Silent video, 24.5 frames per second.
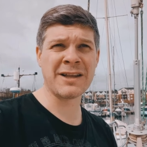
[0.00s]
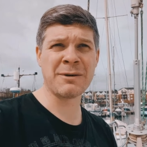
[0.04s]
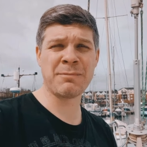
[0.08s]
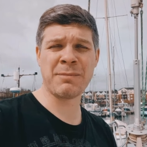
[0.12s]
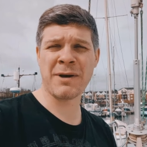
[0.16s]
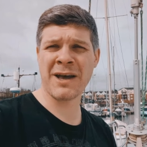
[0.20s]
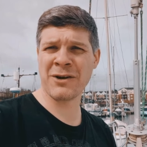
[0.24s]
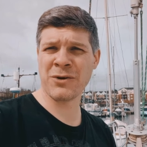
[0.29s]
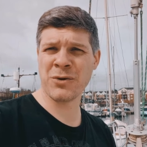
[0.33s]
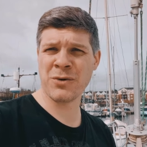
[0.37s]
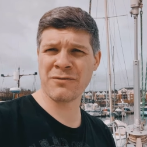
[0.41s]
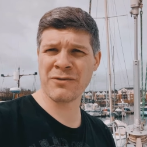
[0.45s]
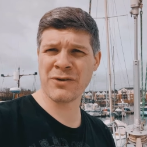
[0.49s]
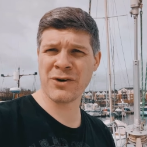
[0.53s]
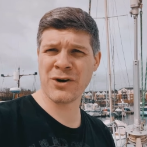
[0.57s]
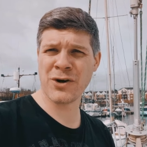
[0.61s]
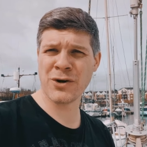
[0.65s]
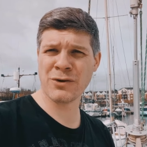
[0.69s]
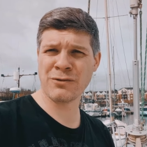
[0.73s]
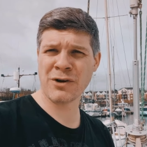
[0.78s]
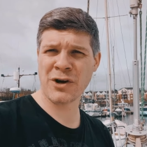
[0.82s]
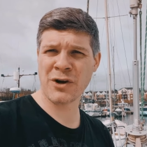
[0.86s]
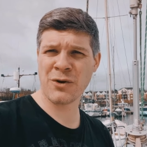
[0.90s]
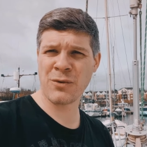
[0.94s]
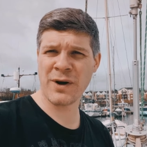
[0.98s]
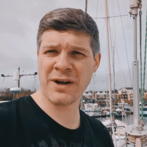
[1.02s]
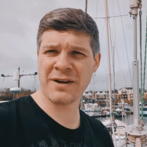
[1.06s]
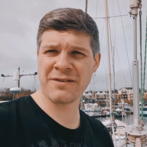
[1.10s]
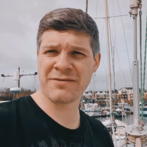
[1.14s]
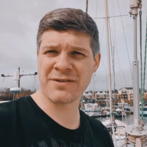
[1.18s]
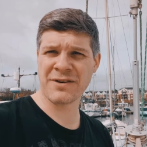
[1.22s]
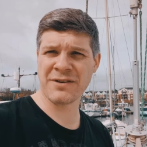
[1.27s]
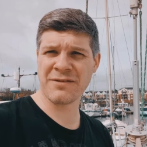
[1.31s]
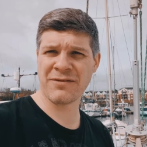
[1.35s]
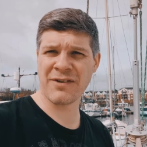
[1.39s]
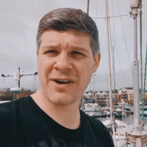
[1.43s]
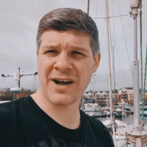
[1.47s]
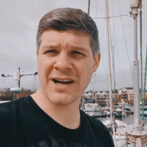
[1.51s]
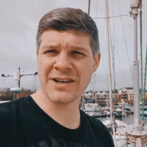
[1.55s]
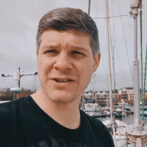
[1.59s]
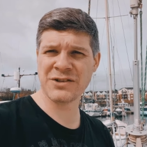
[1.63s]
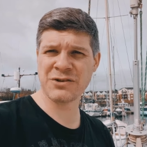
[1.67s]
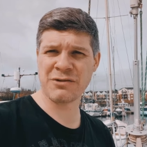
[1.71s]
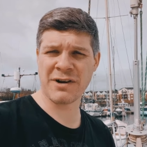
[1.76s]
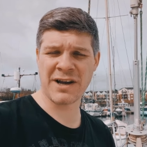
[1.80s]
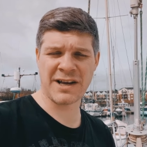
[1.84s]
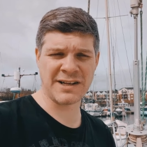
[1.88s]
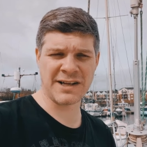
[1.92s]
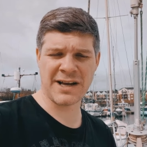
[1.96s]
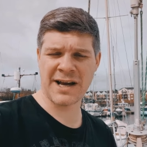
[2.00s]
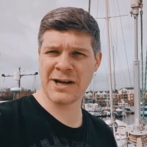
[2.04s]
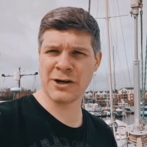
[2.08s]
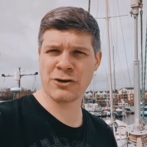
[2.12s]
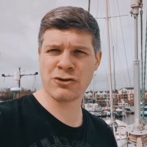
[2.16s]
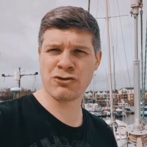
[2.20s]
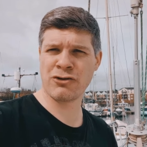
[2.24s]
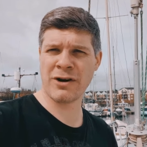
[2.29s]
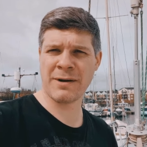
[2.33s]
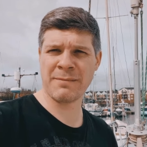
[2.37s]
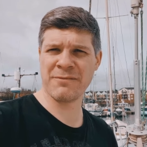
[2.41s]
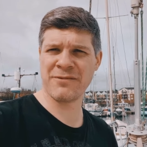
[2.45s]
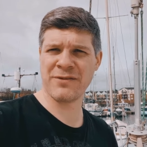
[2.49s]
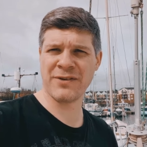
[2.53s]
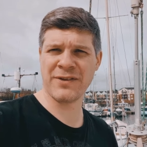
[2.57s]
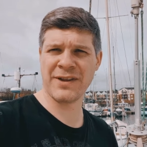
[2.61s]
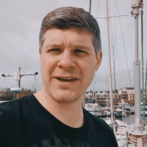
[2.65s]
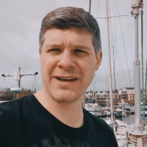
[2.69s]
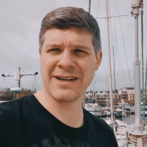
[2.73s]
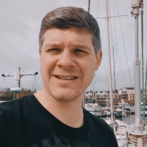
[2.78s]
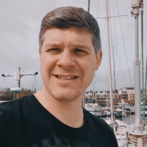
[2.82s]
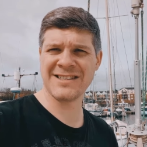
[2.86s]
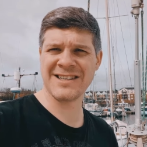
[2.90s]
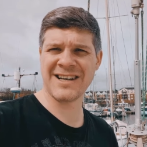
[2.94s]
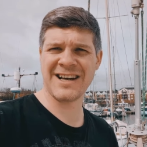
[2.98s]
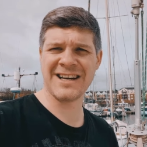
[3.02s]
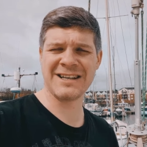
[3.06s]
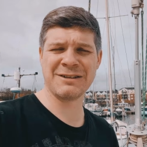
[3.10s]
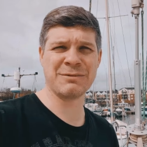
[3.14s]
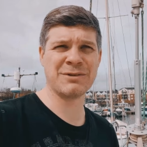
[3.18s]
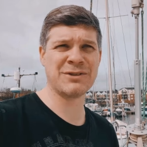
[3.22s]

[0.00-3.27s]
you're paying over 100 quid for a fly screen and a trim for the inside,